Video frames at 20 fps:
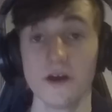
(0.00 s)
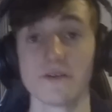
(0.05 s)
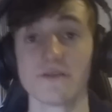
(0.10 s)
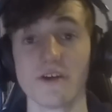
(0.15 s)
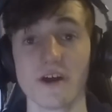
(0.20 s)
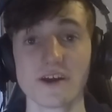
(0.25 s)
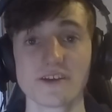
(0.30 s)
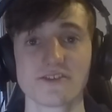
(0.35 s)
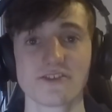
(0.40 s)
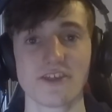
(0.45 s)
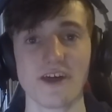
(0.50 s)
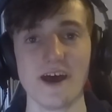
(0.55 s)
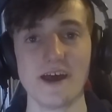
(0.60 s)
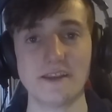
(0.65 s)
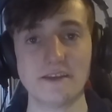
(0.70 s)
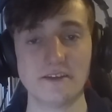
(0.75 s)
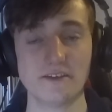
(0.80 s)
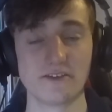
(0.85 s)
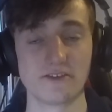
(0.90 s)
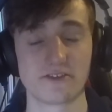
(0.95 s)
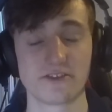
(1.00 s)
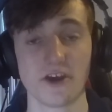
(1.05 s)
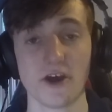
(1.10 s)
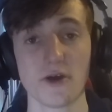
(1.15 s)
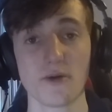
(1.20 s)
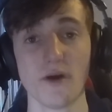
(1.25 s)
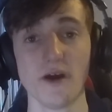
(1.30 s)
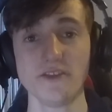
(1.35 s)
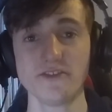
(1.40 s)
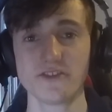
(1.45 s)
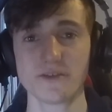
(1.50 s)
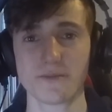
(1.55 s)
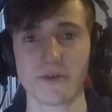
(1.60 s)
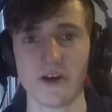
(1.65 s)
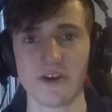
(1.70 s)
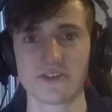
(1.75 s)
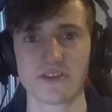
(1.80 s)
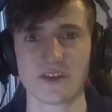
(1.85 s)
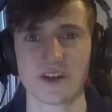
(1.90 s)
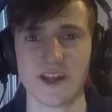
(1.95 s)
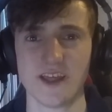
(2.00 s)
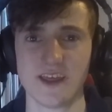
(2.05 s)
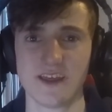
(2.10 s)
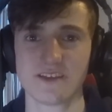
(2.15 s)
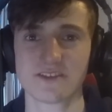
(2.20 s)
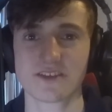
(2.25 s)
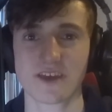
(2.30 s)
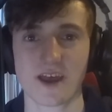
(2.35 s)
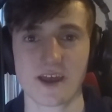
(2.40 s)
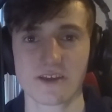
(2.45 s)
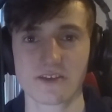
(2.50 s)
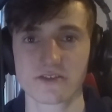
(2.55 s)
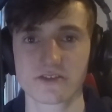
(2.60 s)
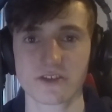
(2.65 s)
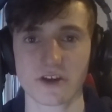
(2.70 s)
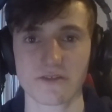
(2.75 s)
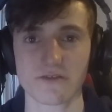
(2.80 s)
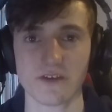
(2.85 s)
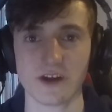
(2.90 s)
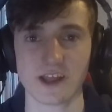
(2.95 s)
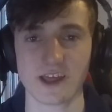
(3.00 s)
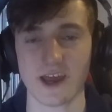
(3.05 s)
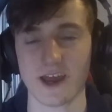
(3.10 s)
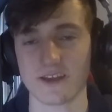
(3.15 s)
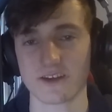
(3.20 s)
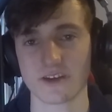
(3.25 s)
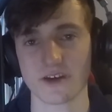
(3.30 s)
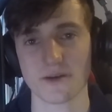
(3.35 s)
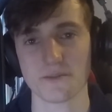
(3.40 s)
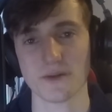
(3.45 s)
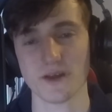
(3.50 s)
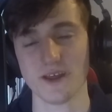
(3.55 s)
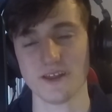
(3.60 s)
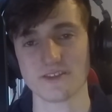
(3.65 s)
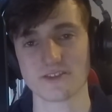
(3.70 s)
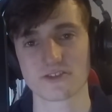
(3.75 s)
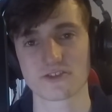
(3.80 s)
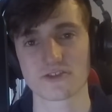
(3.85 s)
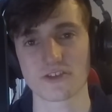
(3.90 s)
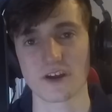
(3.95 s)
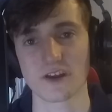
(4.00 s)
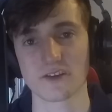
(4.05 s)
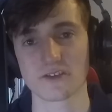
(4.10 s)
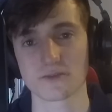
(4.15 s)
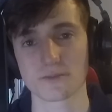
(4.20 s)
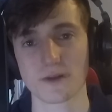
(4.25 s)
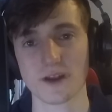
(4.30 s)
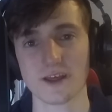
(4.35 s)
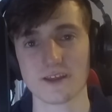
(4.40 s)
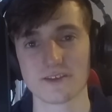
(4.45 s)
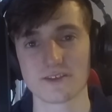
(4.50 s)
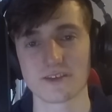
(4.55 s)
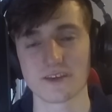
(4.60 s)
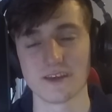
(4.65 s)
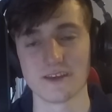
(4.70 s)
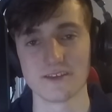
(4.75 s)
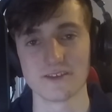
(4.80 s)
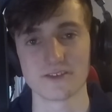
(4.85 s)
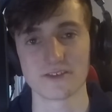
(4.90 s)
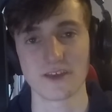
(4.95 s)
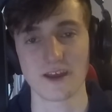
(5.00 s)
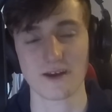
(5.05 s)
Right then, so unsurprisingly, tanks don't really end up in strange places.